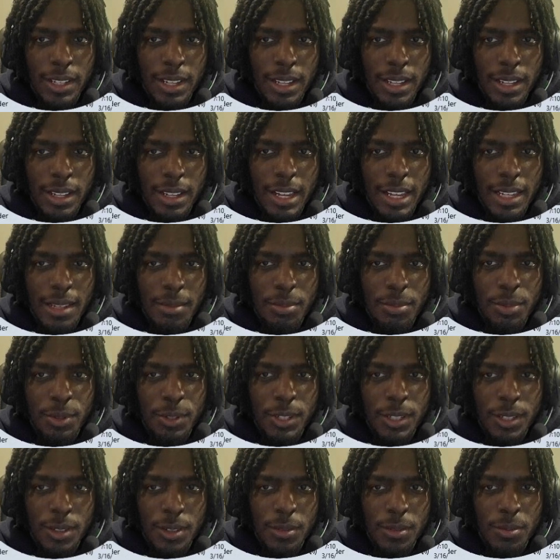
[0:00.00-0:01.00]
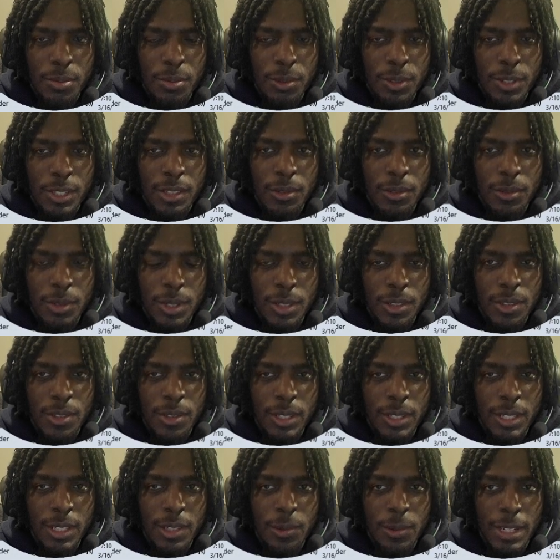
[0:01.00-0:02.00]

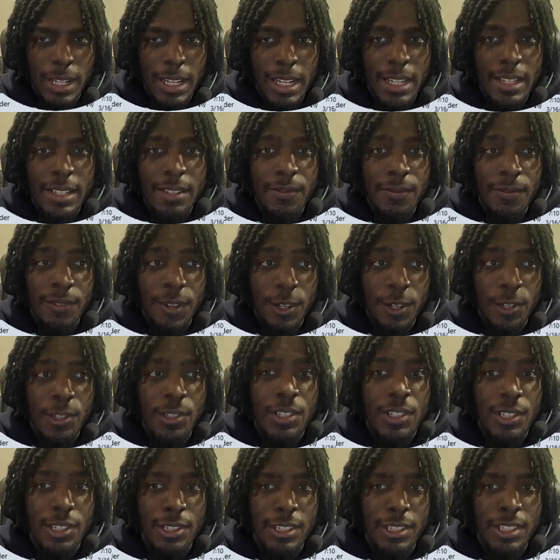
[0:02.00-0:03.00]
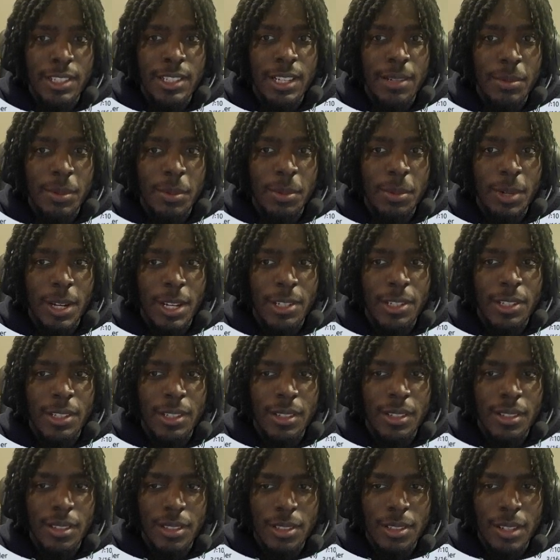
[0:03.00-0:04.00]
8.0.13 when I first initially set up the project.
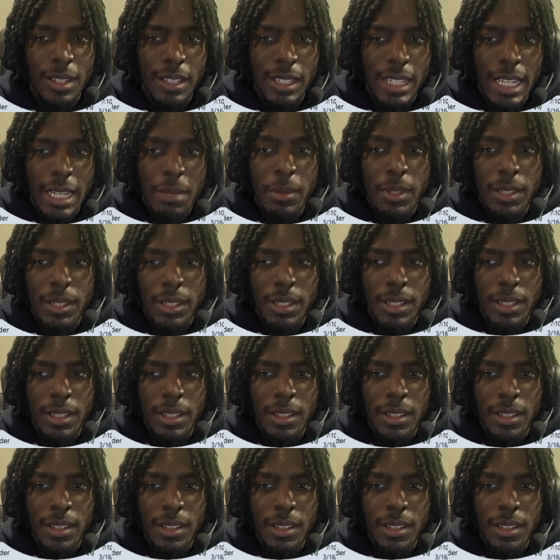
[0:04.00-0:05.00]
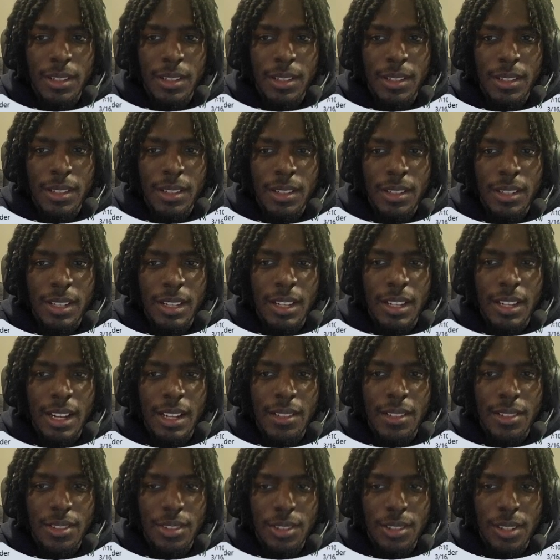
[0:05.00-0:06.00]
So I came in here and I
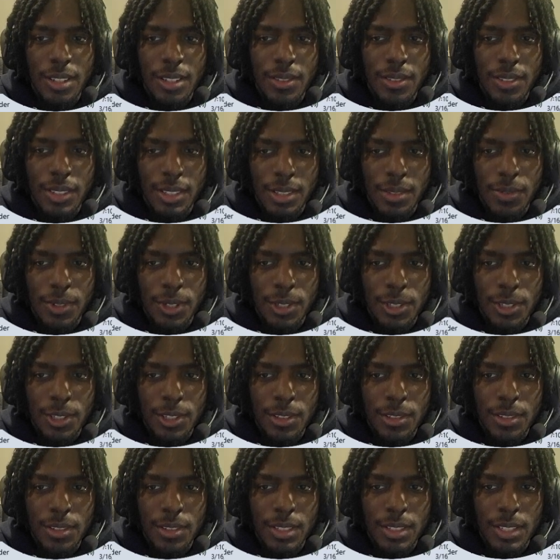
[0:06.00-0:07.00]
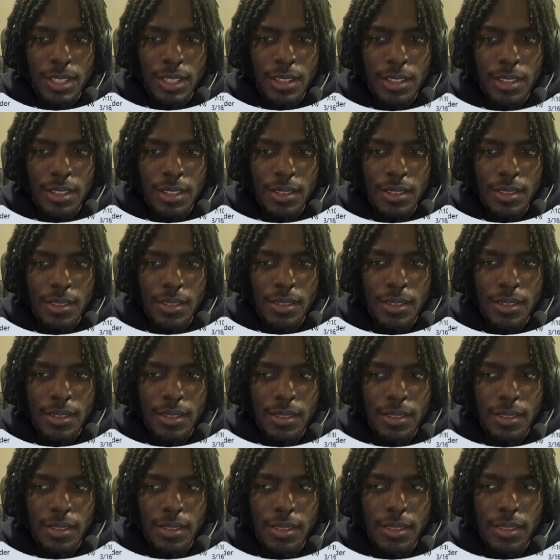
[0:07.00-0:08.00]
installed this version instead
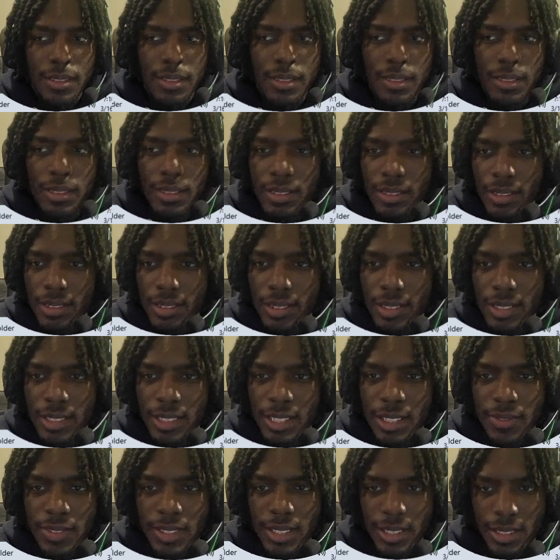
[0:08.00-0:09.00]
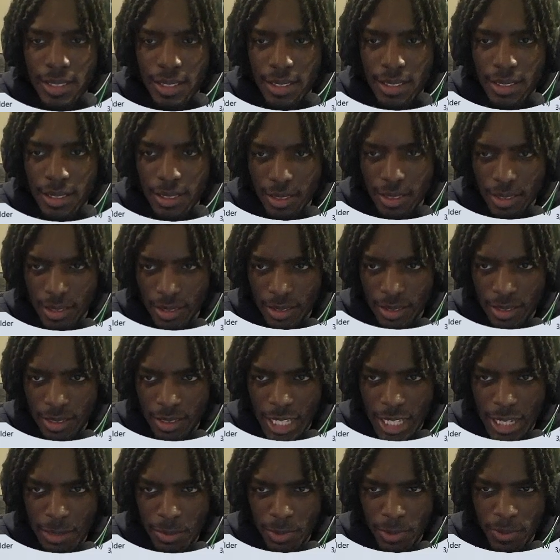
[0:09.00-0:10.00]
of this
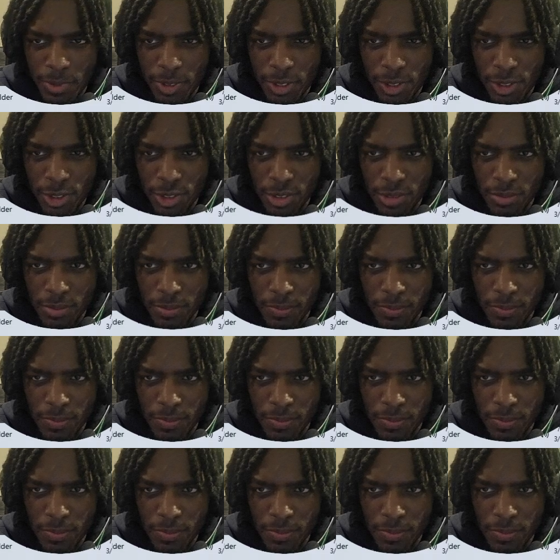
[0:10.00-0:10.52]
stable version.